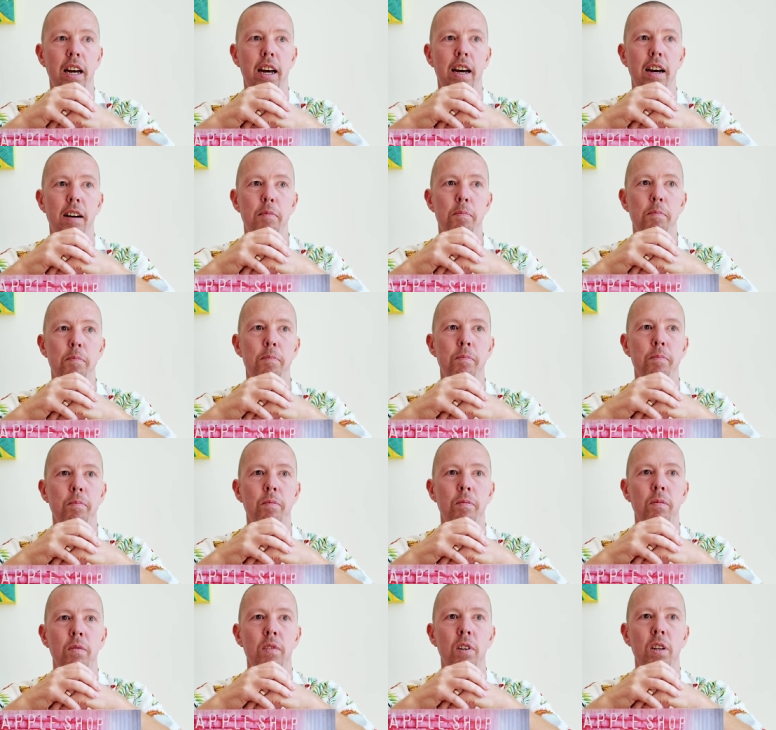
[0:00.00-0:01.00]
um,
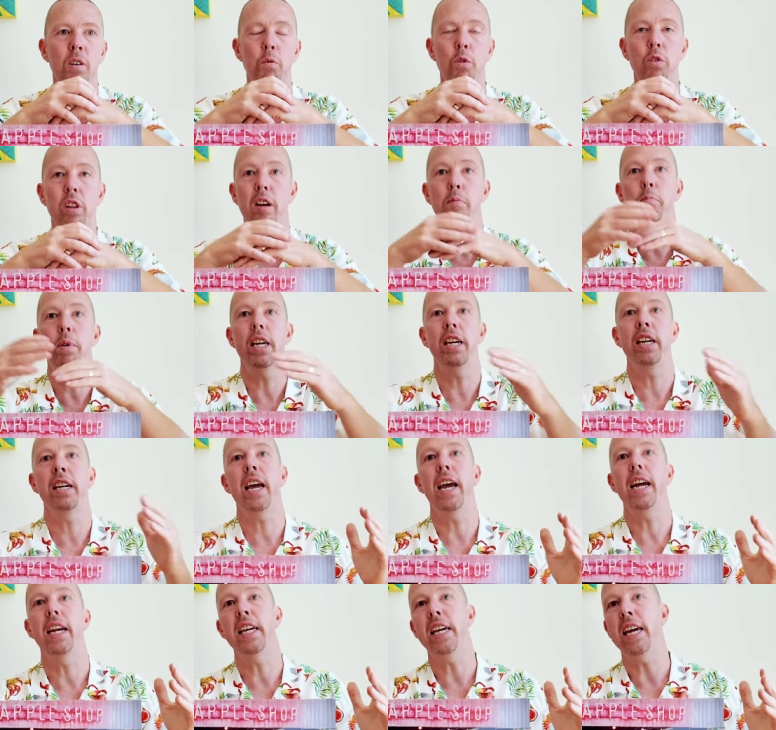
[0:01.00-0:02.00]
will there
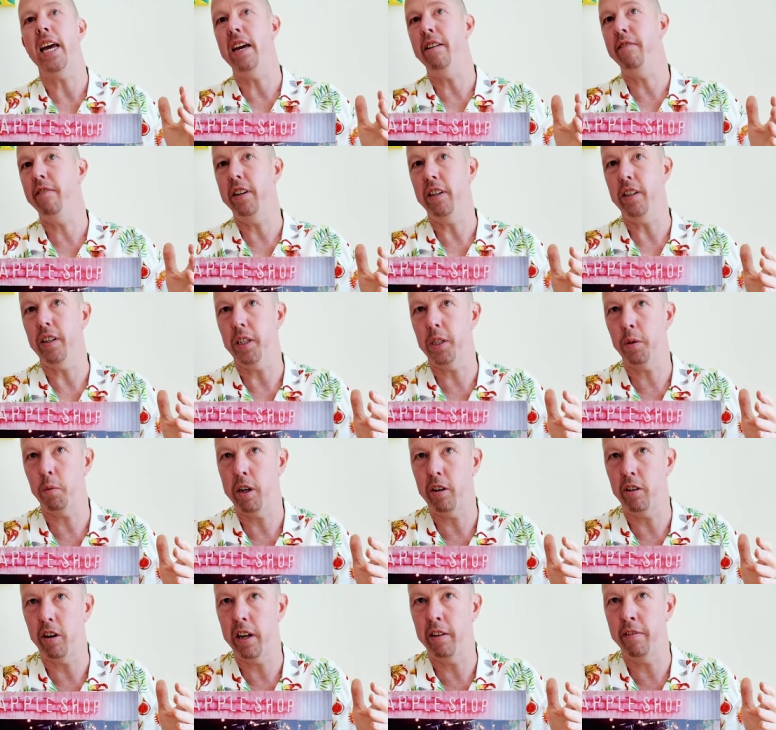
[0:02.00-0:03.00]
be any evidence
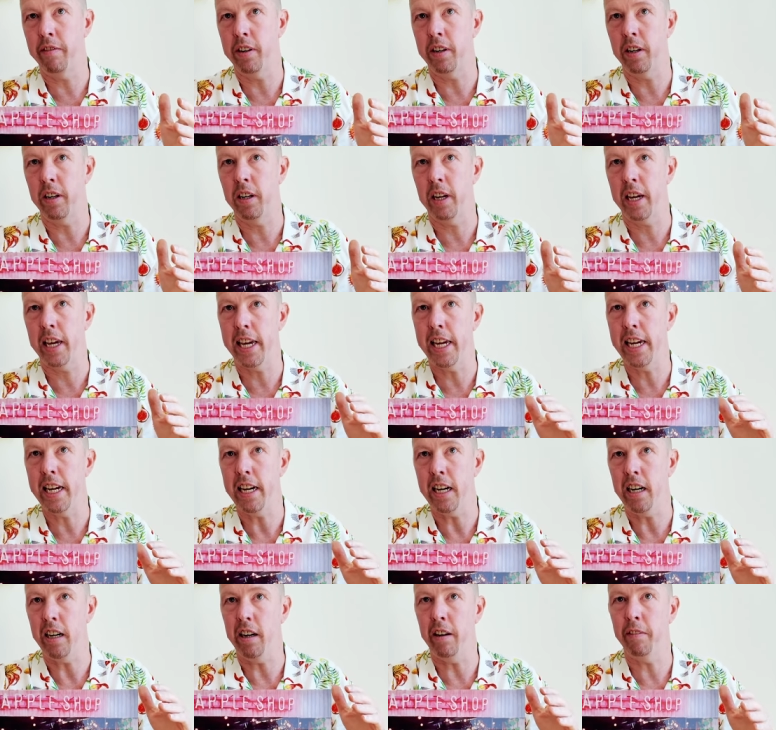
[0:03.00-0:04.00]
we're even
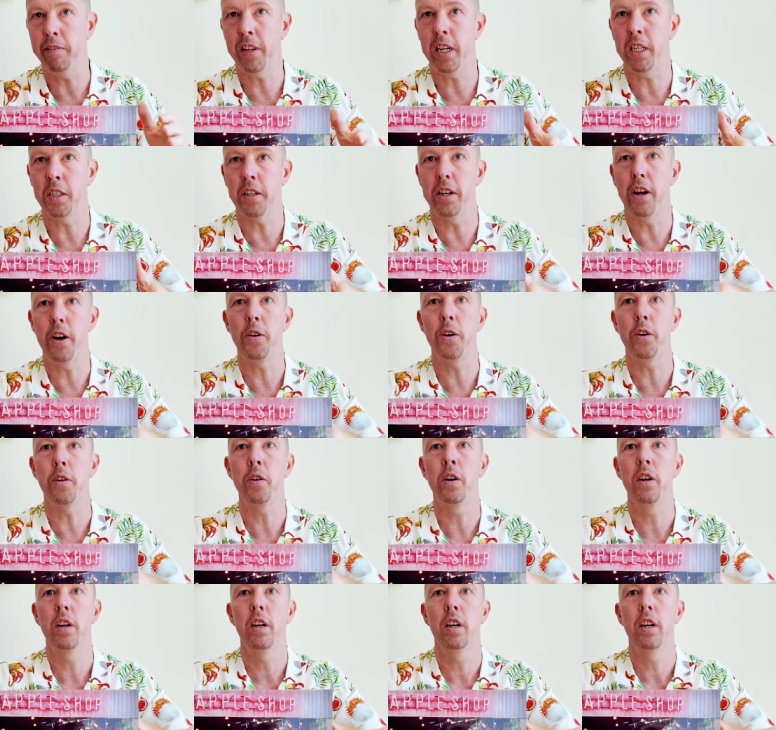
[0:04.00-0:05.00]
here if there's no
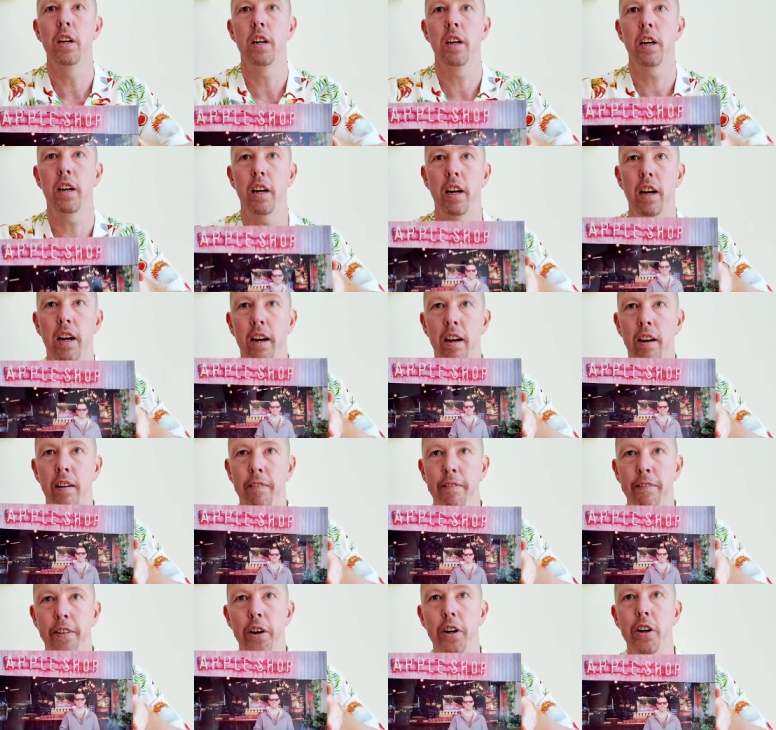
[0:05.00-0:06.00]
uh,
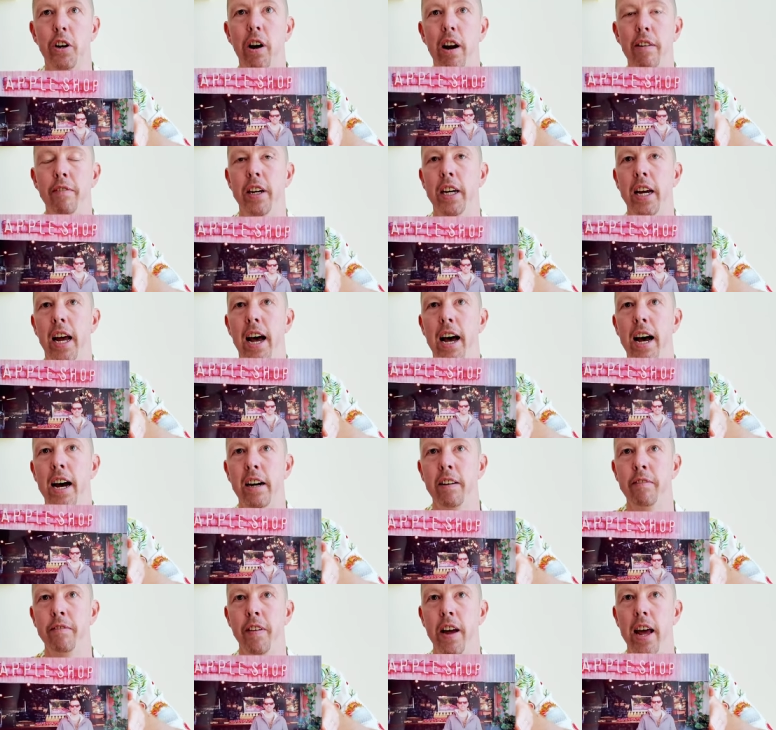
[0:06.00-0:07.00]
photographic
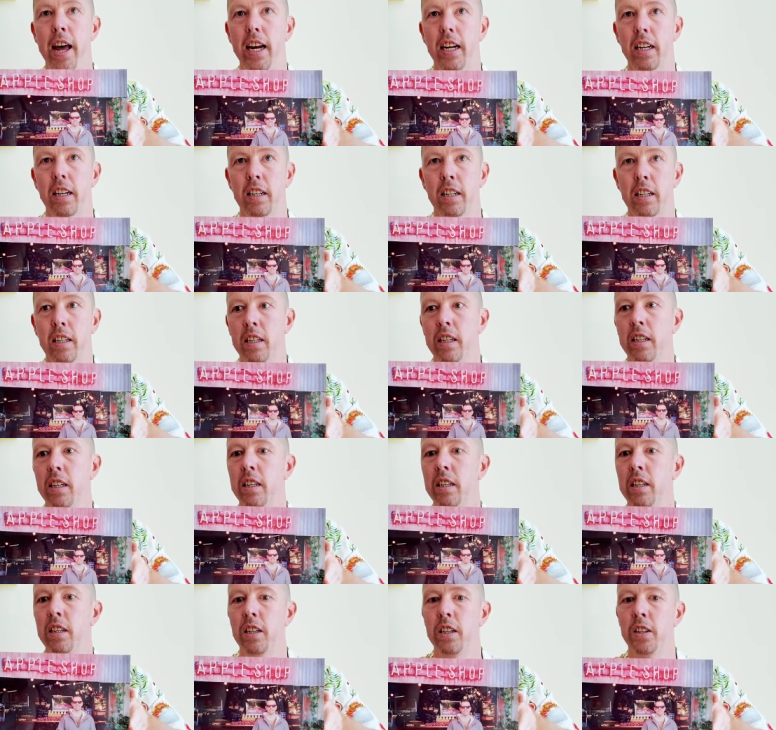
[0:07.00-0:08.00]
artifact
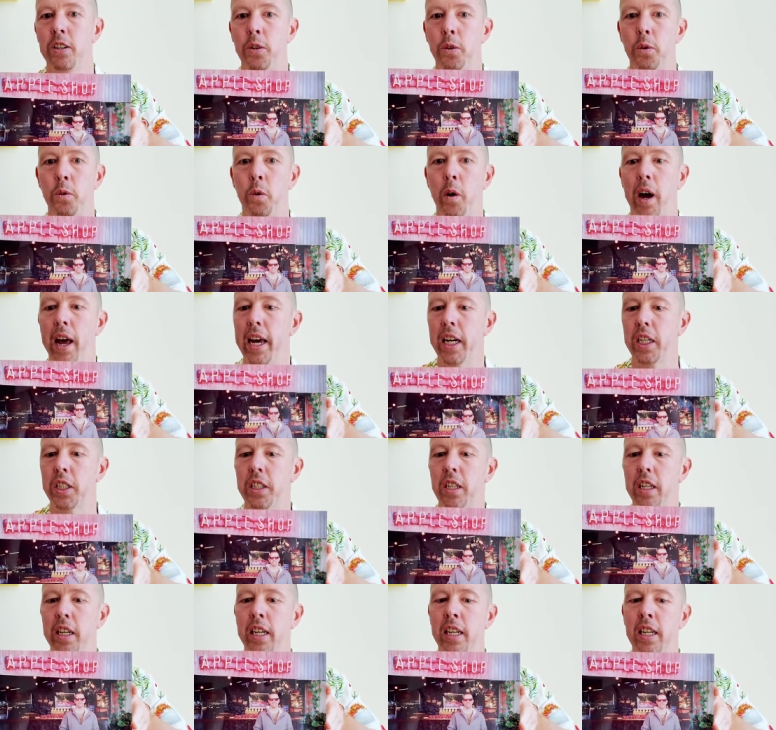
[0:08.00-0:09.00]
to
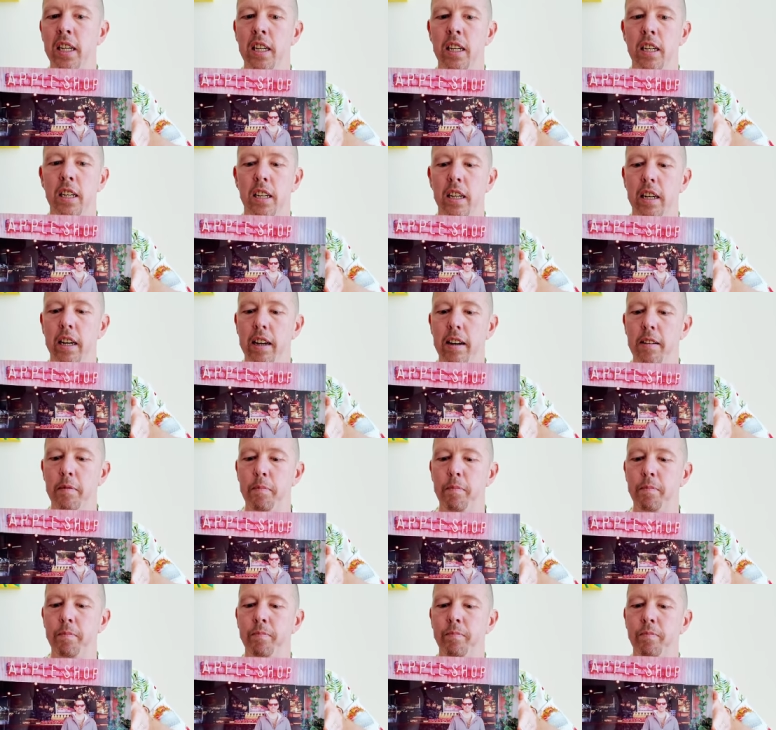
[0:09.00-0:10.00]
actually
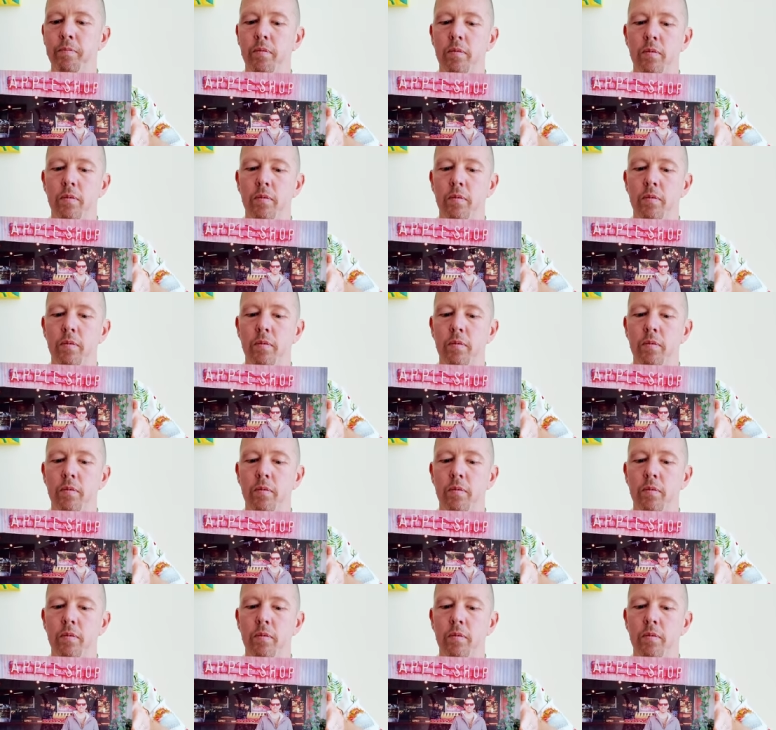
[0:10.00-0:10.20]
um,